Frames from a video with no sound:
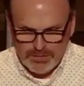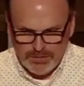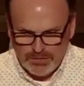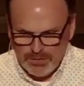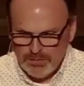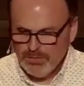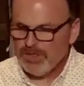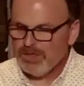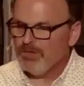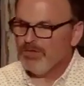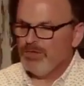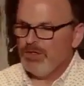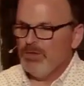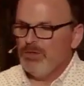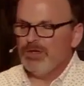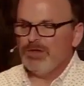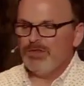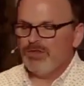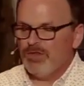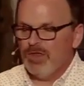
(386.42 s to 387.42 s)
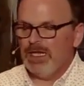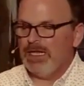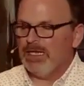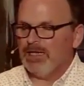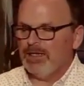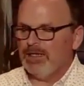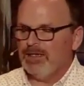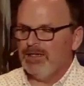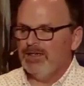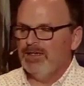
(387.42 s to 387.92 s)
would think,
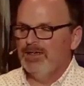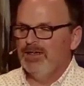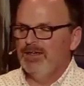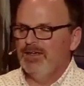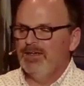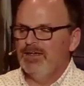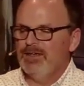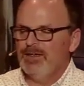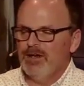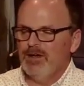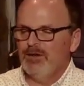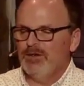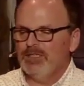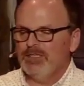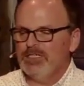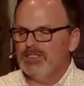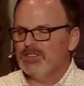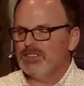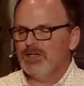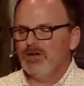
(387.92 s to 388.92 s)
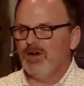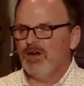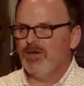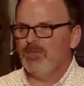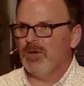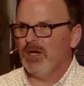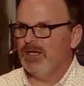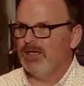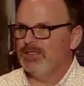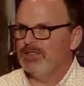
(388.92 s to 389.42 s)
at least in our
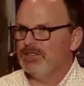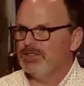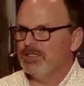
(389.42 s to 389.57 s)
minds,